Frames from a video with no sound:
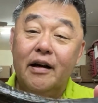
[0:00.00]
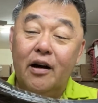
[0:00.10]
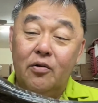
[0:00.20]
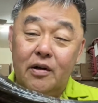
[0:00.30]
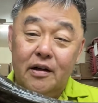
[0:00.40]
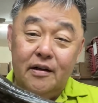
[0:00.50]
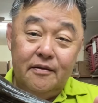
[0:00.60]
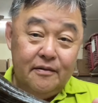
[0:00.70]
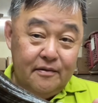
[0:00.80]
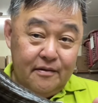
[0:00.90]
our
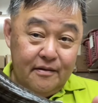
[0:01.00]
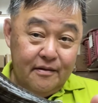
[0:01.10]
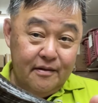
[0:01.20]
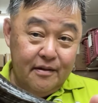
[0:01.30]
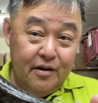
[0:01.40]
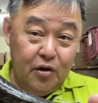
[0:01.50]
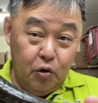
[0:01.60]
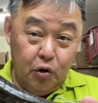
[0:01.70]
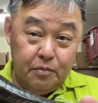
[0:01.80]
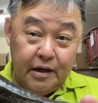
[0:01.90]

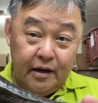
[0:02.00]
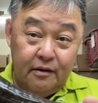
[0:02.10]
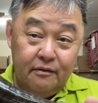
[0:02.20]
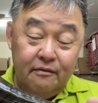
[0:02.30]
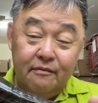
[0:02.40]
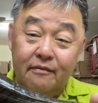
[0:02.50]
YouTube channel.